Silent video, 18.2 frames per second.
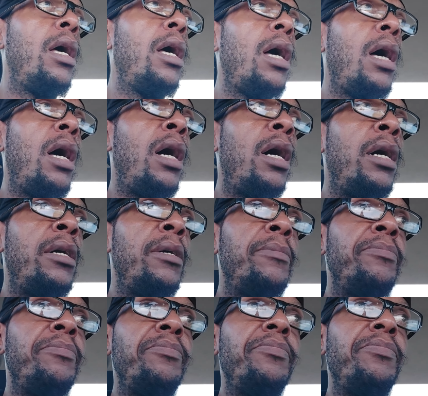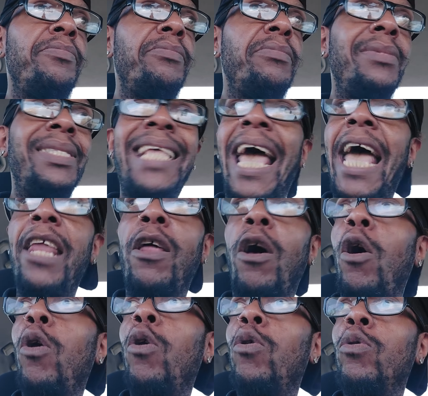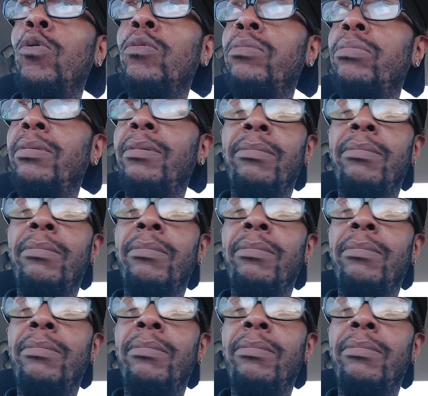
um, that whole